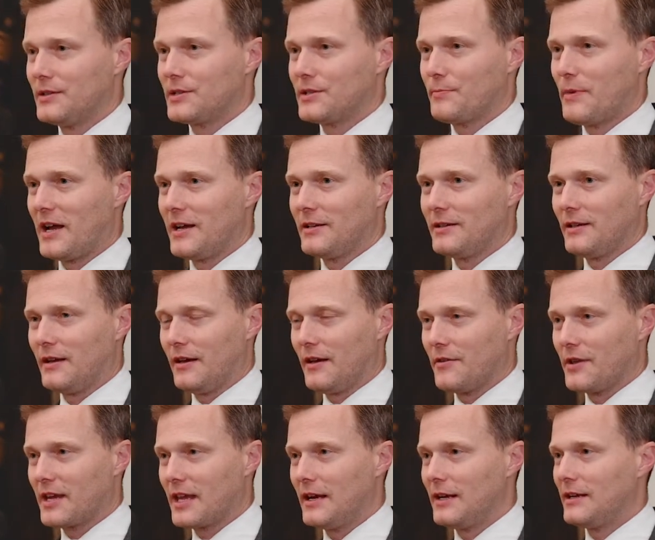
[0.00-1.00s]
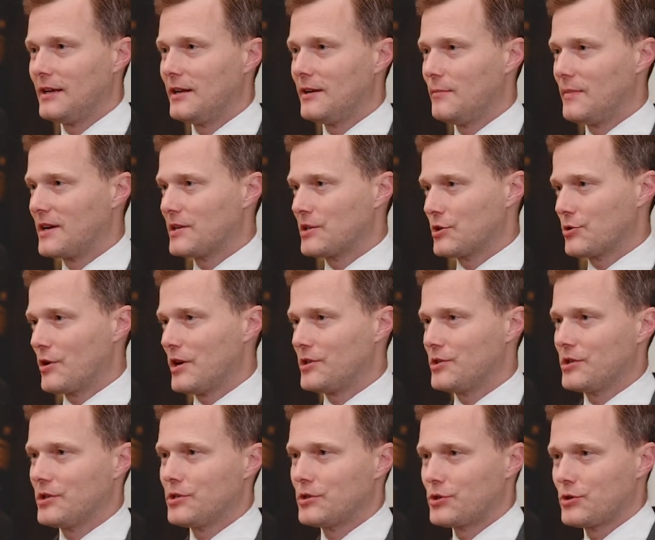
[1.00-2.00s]
despite the Kennedy
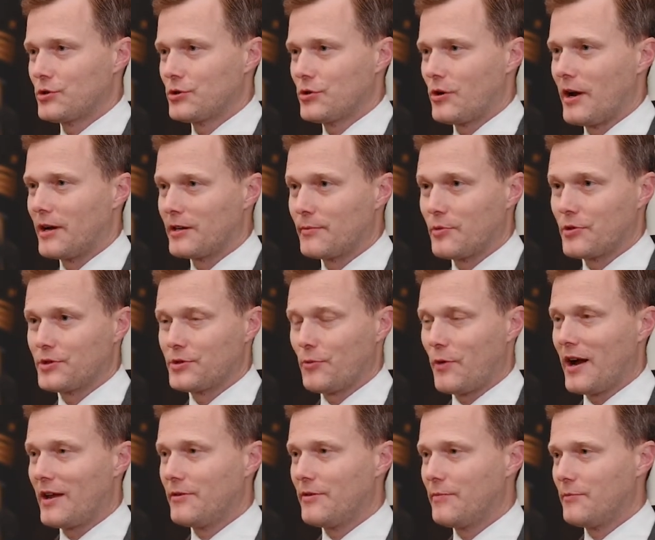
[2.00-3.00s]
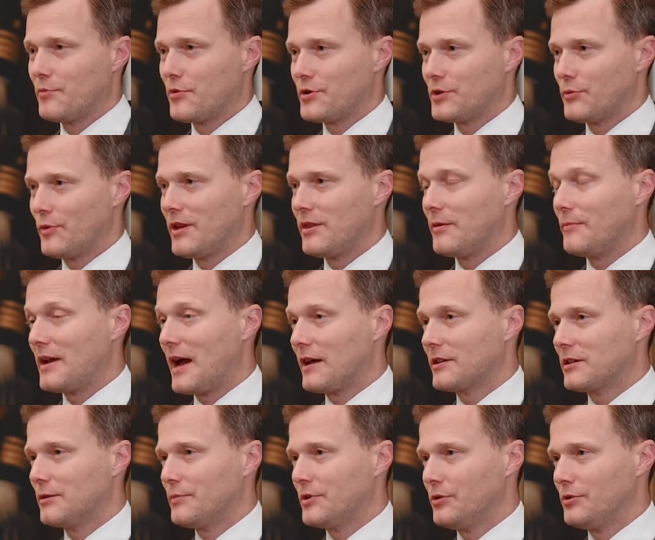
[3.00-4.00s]
administration trying to persuade them
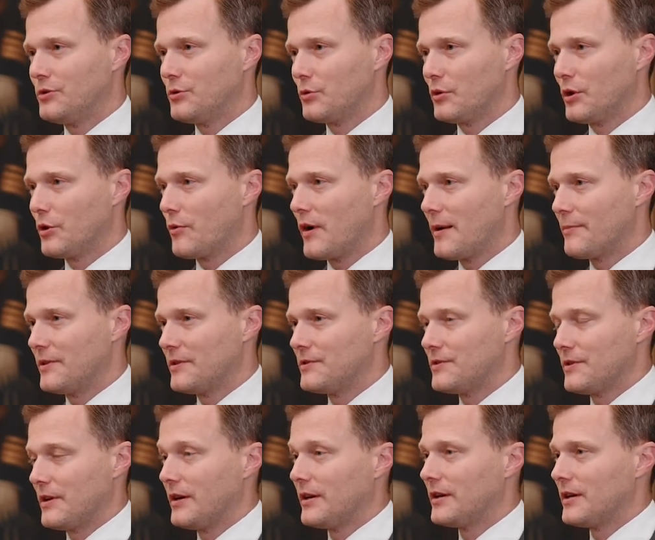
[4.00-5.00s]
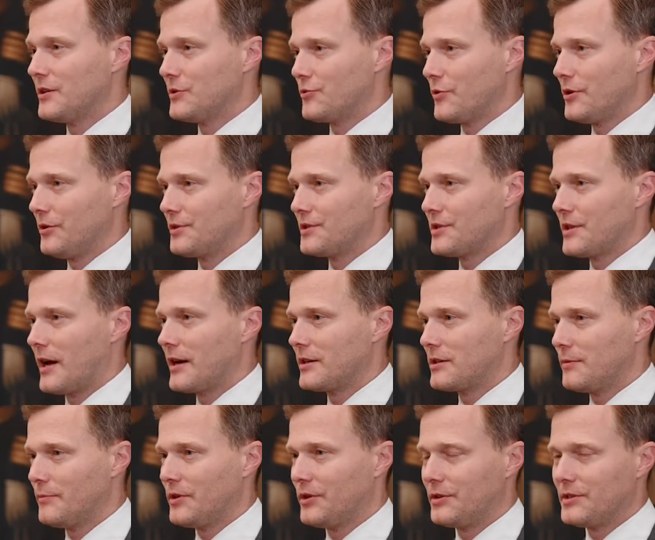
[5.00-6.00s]
not to build nuclear weapons, Israel
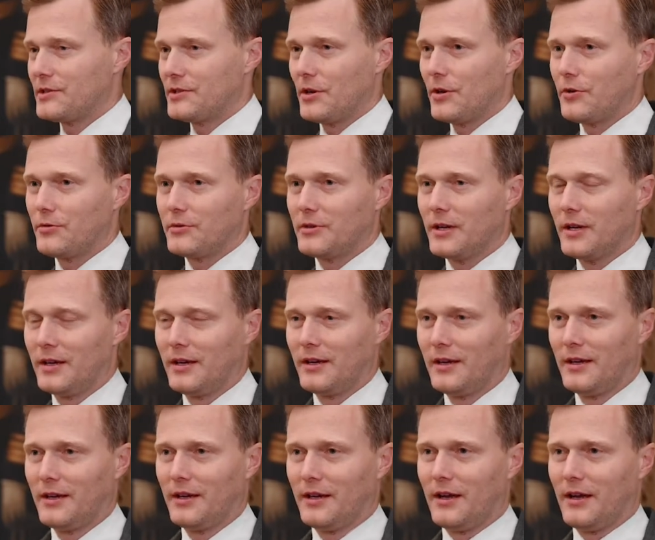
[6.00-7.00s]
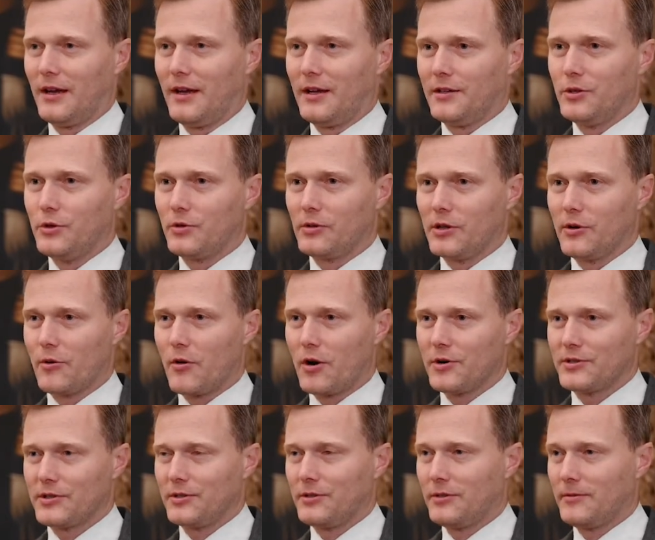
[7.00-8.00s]
decided to build its own
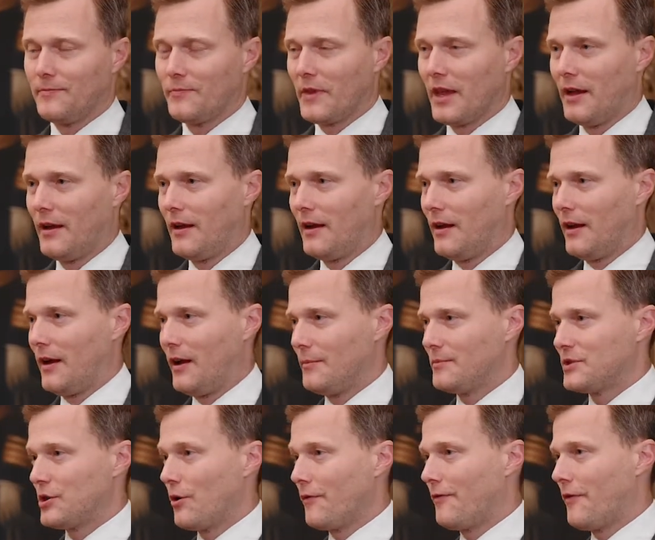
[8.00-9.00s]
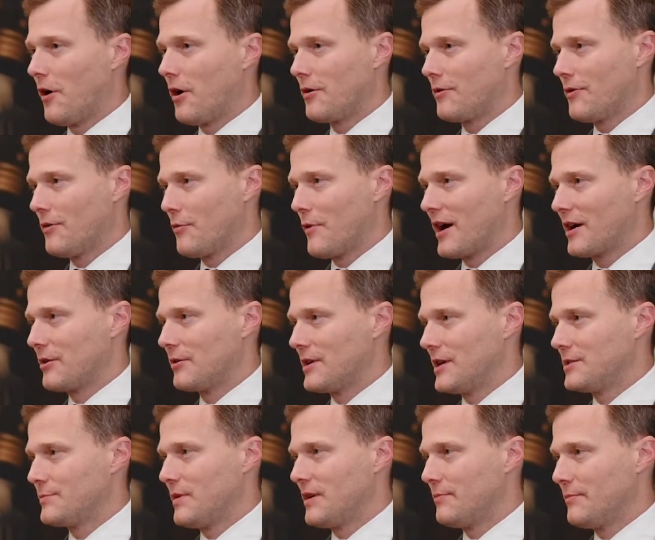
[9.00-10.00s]
nuclear arsenal. So far, the
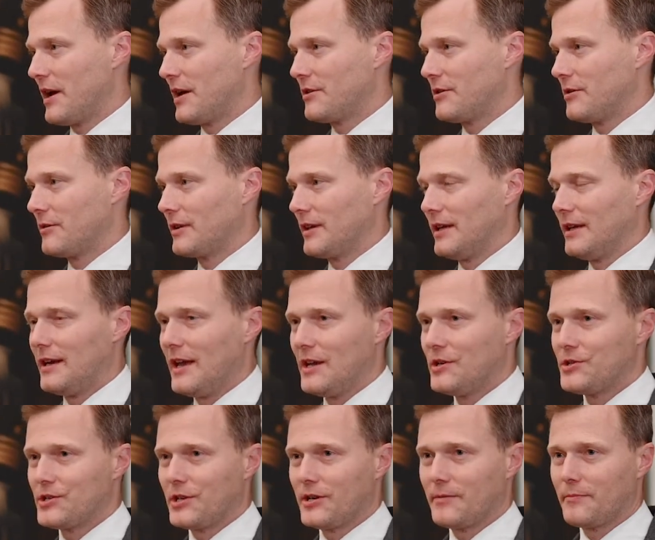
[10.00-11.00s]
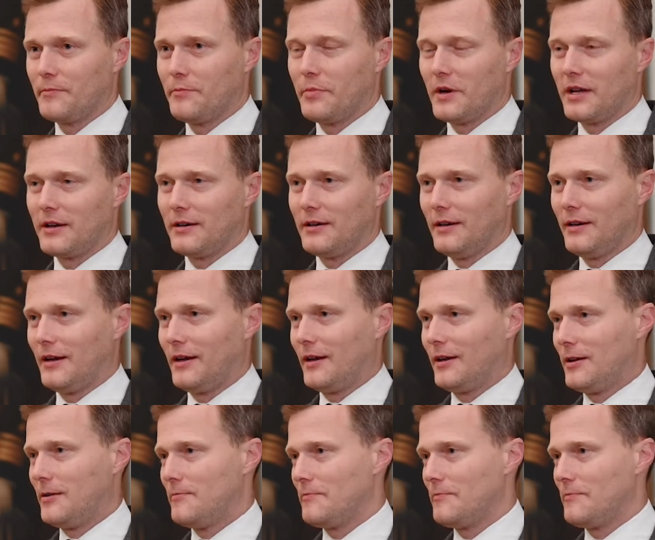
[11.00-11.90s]
record has been better in Asia, but